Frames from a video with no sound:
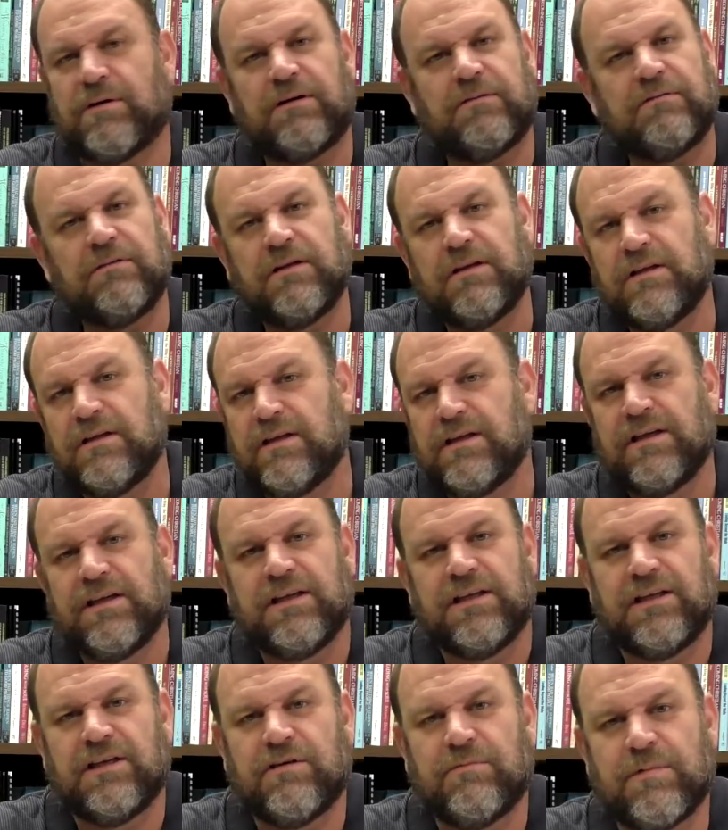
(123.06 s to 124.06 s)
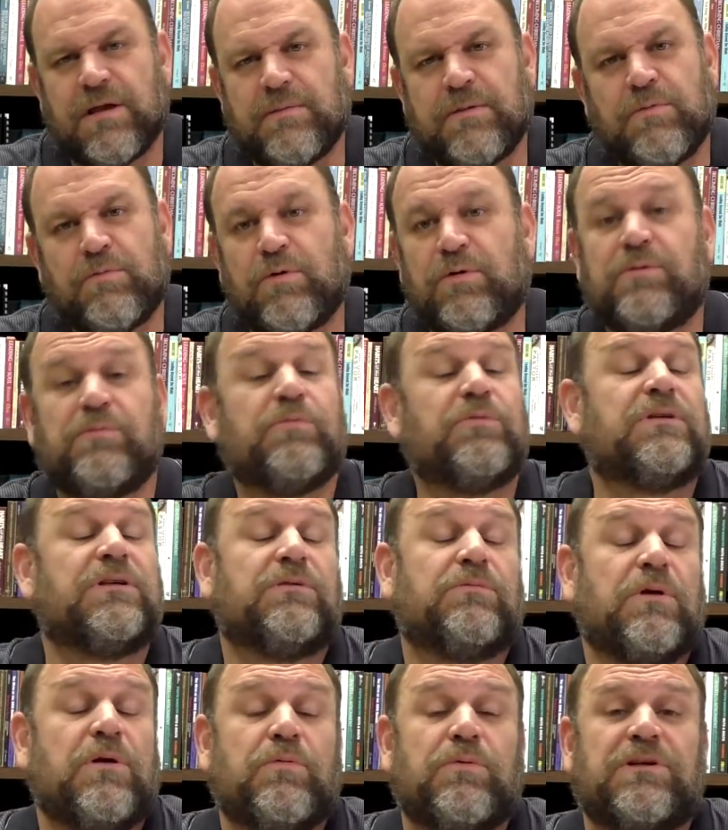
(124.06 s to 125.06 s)
well, you know, maybe
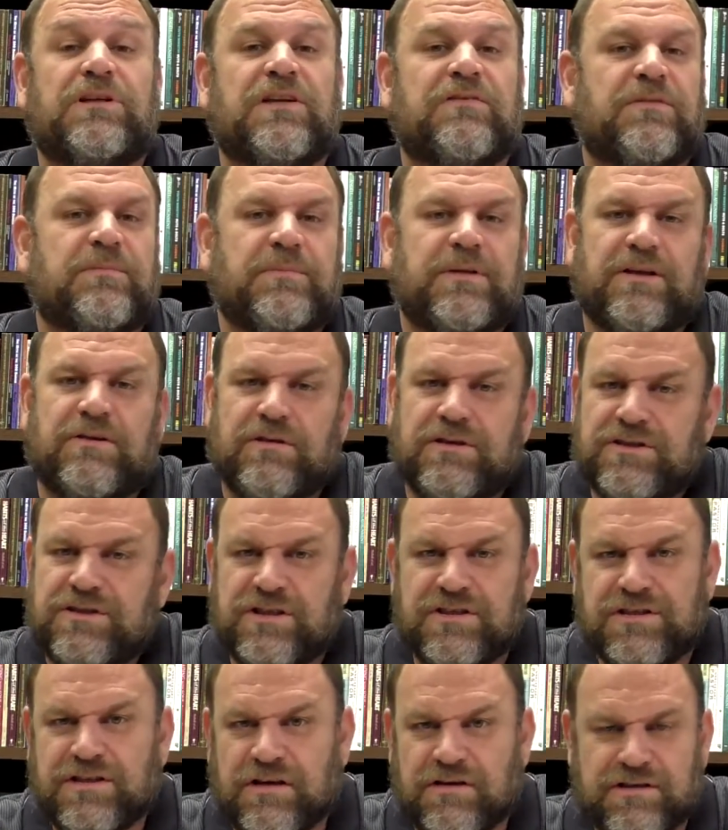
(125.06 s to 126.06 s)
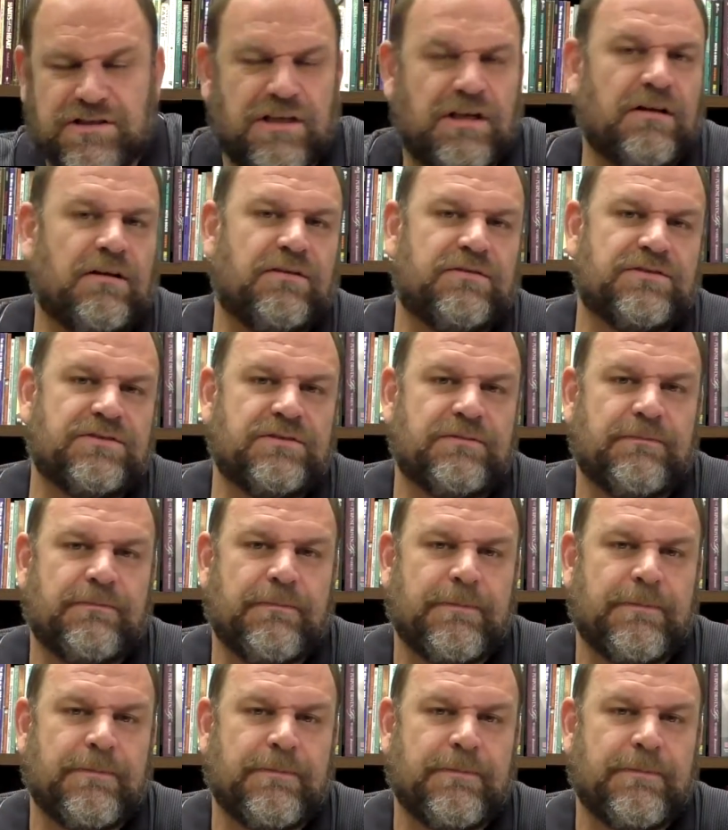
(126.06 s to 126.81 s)
we wouldn't even be Christians ourselves.